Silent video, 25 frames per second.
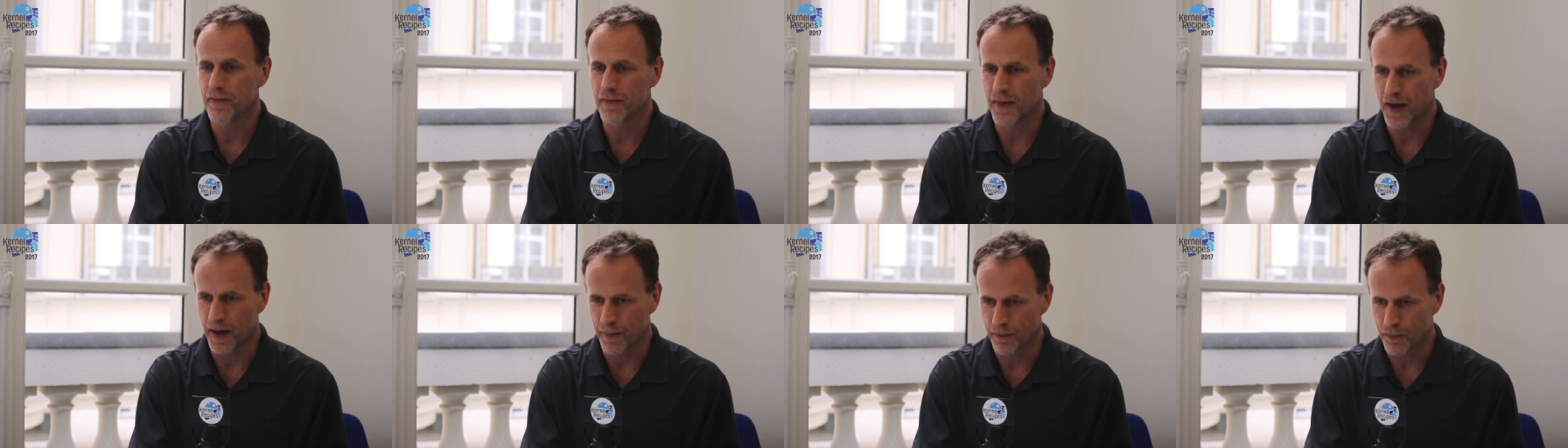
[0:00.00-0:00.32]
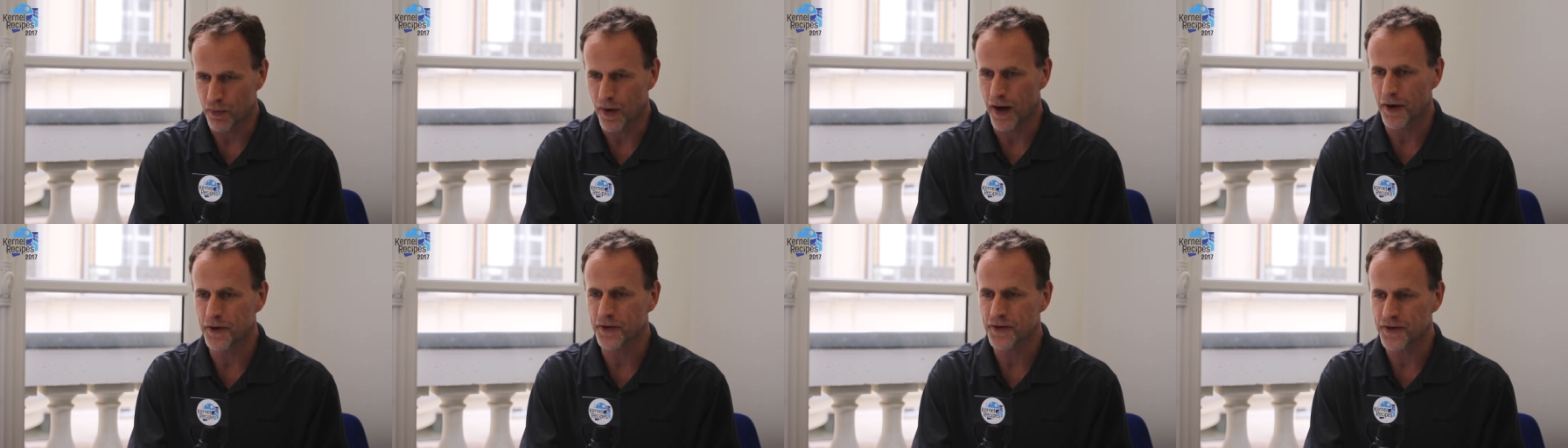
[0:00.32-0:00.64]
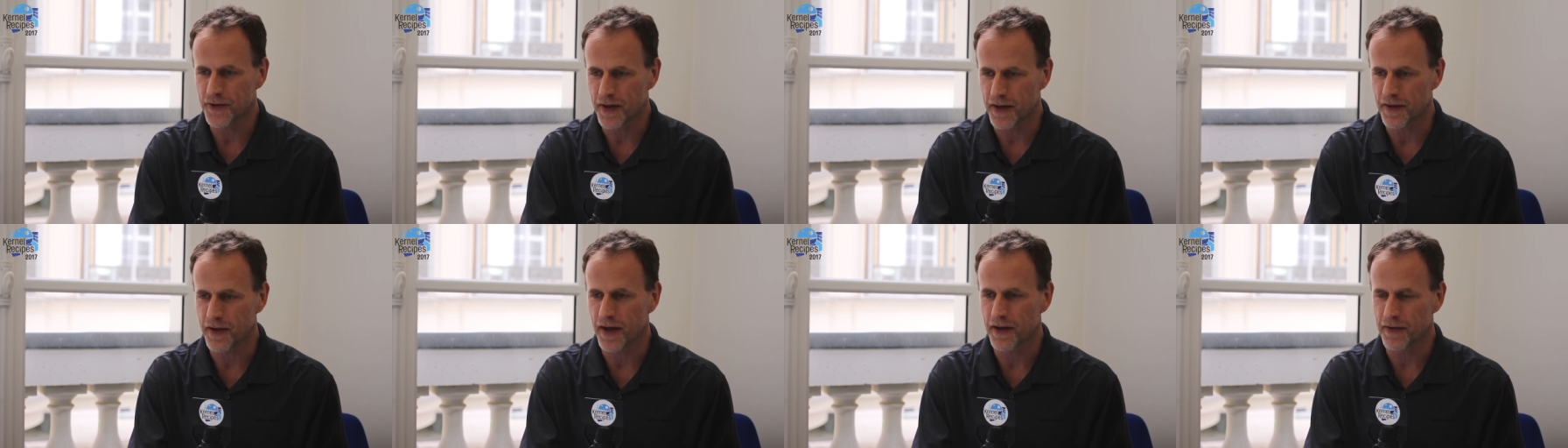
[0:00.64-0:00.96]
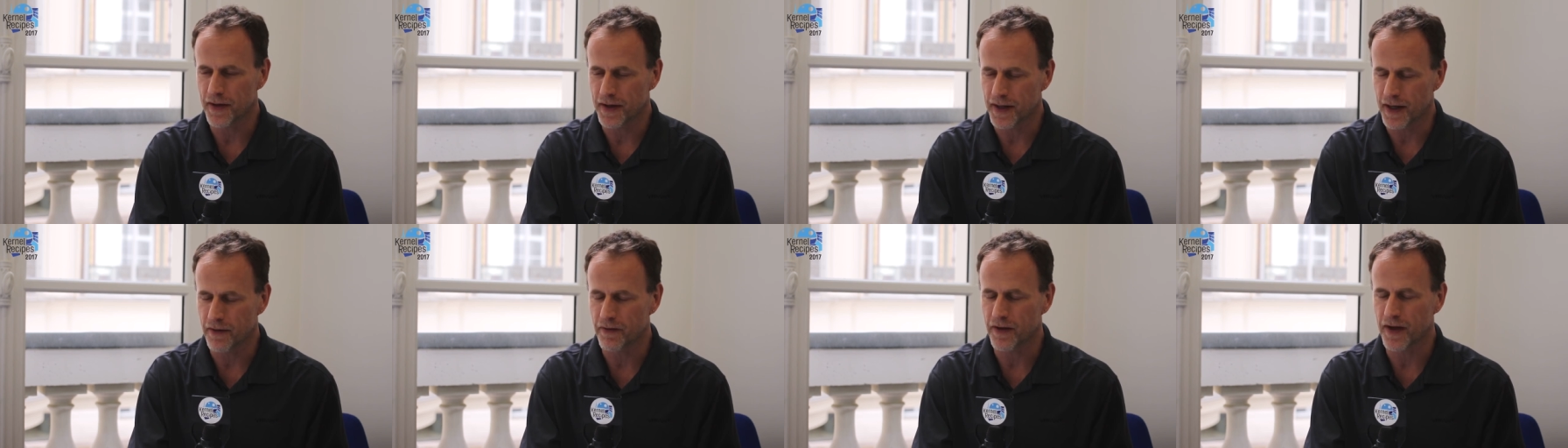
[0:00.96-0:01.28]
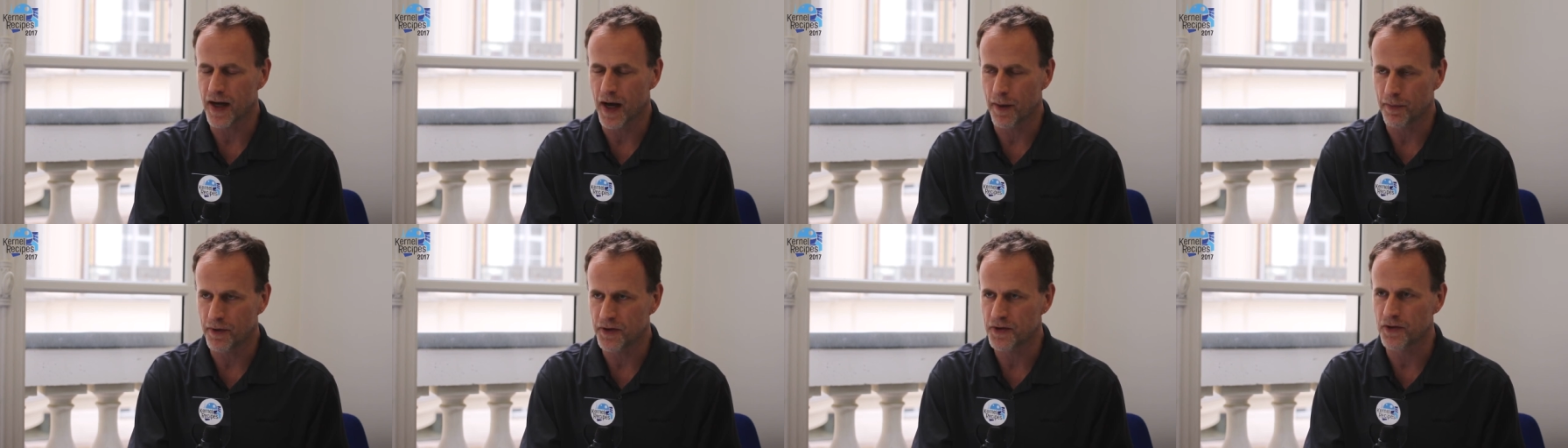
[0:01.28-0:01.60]
I'm proud to say that I think I've
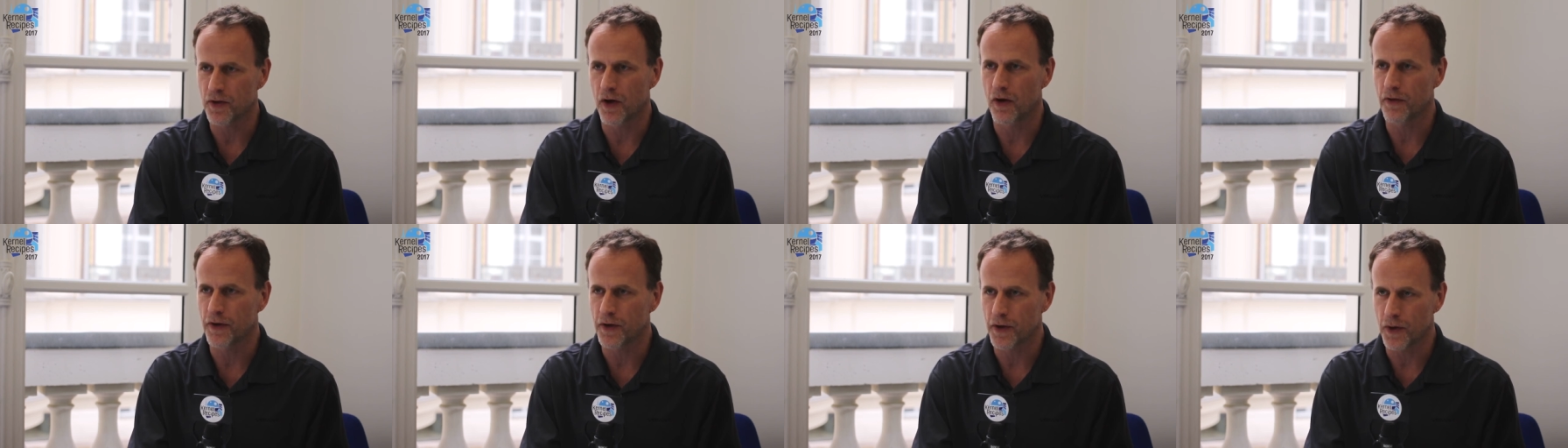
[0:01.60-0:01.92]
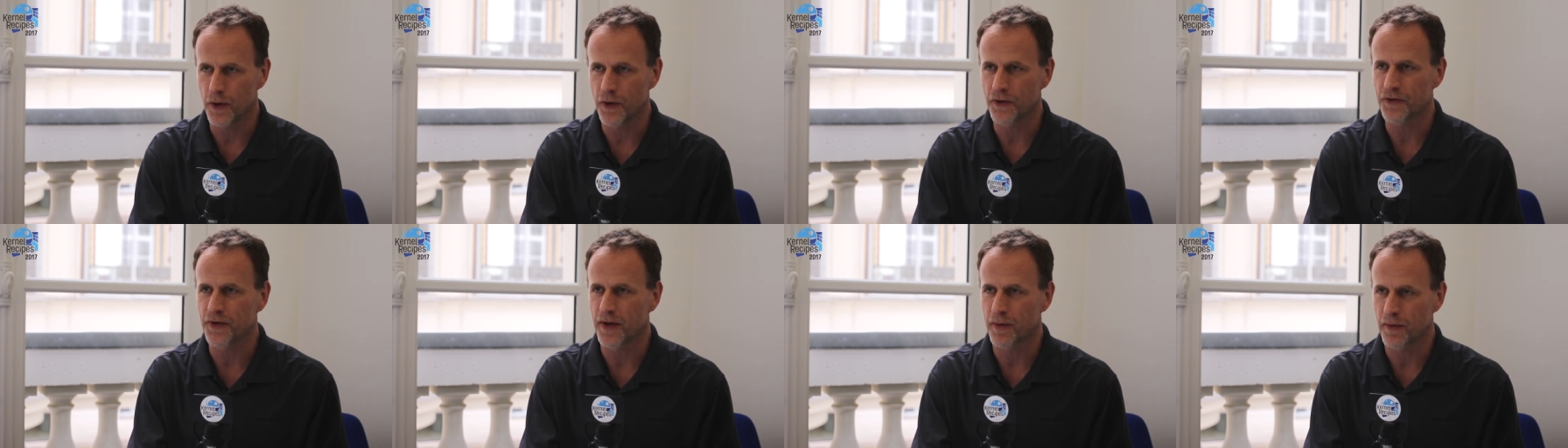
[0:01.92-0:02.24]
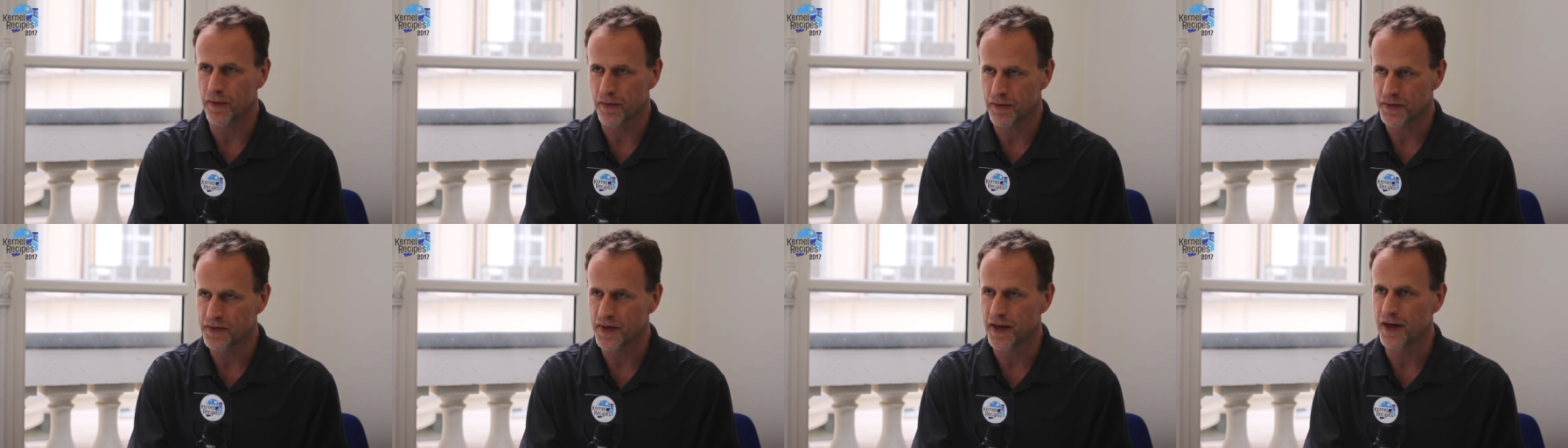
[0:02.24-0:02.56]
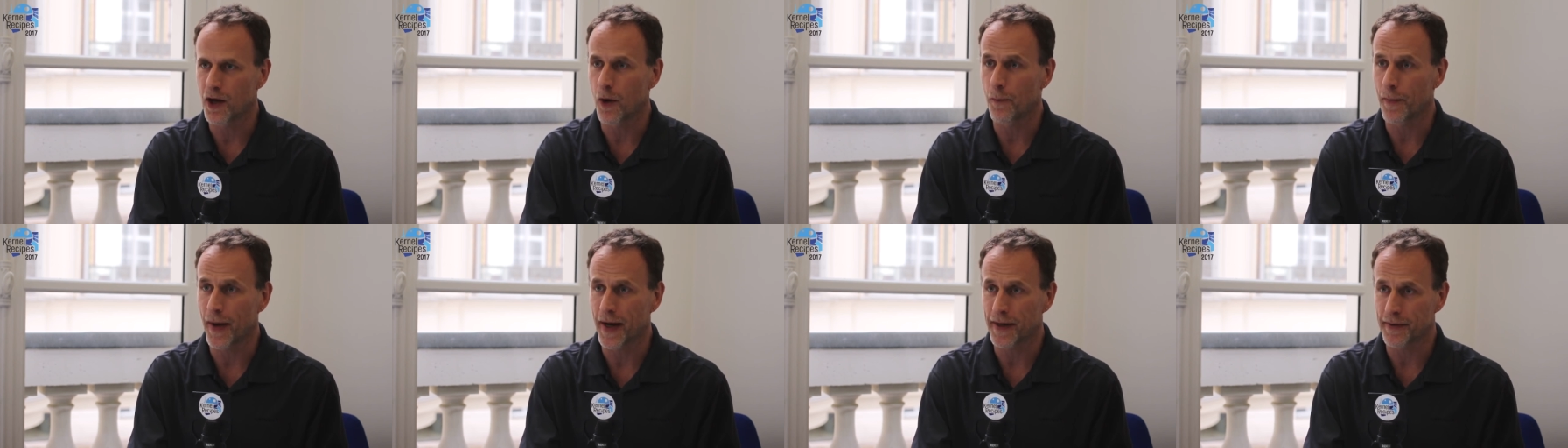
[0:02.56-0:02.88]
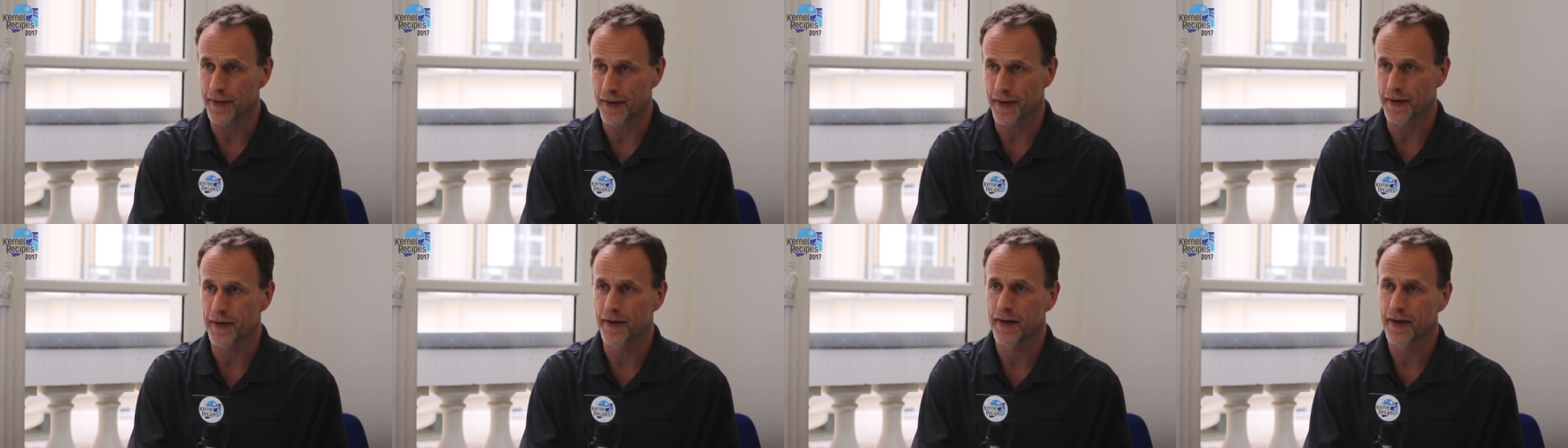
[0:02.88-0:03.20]
accomplished all the goals I set out
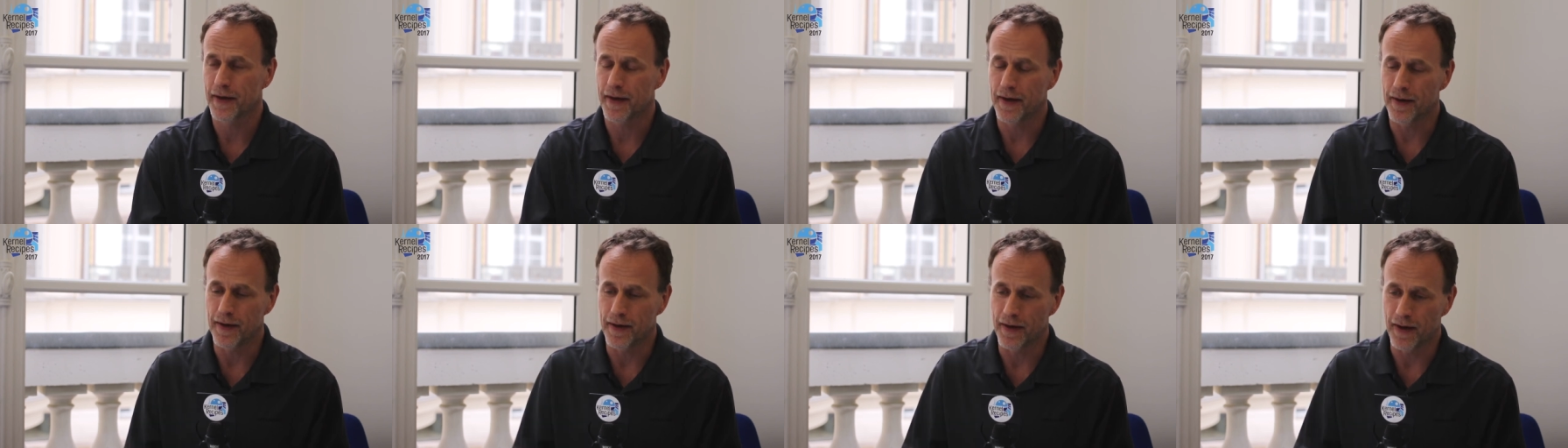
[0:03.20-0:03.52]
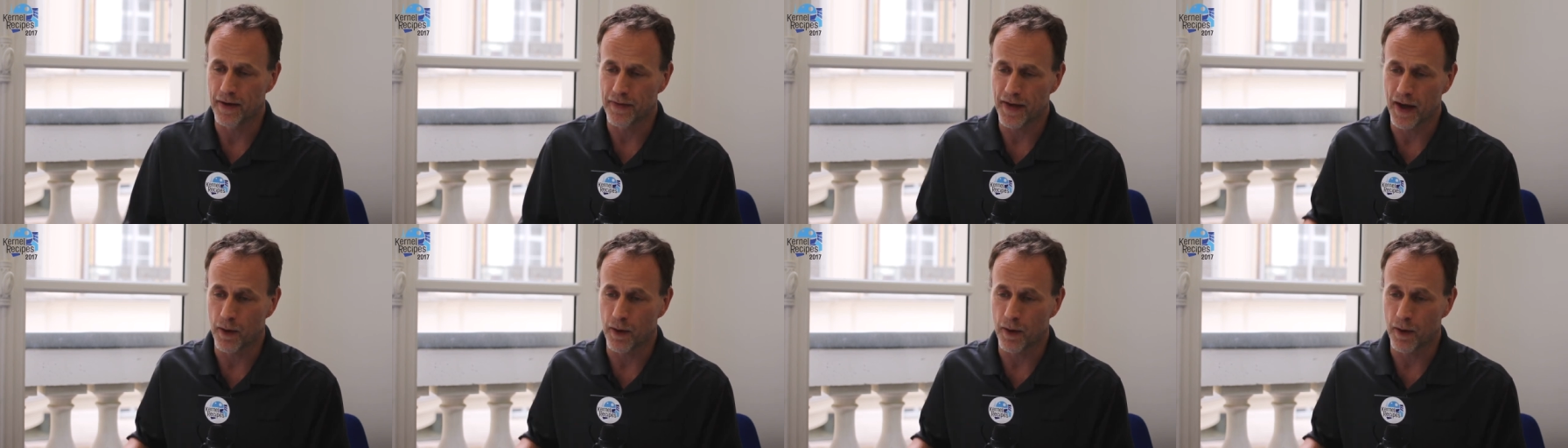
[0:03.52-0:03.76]
back then. Uh,